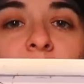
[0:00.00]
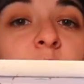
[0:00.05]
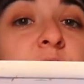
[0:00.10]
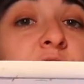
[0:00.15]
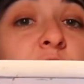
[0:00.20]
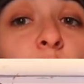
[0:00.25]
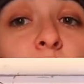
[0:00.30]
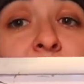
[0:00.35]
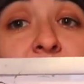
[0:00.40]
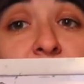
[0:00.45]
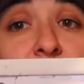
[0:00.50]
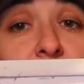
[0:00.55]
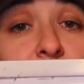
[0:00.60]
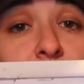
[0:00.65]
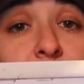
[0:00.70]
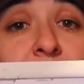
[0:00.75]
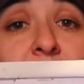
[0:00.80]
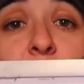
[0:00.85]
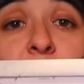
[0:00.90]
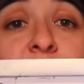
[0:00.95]
It was
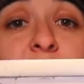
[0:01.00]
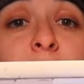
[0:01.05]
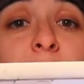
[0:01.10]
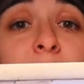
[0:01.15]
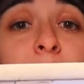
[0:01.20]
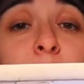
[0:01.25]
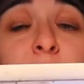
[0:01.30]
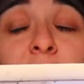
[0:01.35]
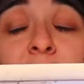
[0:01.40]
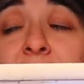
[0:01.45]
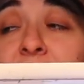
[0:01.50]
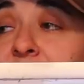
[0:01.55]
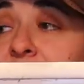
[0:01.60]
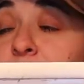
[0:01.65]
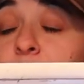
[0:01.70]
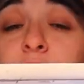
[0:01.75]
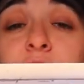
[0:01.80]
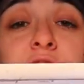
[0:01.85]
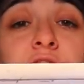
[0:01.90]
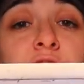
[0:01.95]
28-3. I was making plans
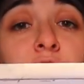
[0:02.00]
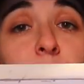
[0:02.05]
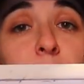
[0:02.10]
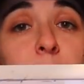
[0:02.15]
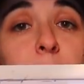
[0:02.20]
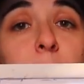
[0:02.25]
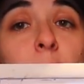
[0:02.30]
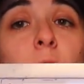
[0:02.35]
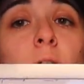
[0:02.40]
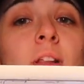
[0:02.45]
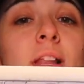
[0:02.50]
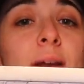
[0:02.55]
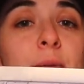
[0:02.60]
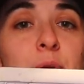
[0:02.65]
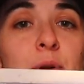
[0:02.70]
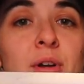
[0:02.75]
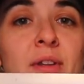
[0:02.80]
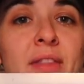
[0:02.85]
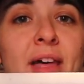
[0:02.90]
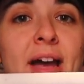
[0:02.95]
for the Super Bowl. Like,
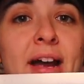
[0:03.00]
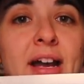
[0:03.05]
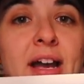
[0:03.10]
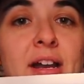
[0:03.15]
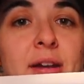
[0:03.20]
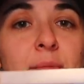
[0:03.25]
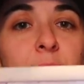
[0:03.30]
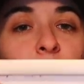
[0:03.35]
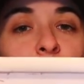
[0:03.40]
we were in that kind of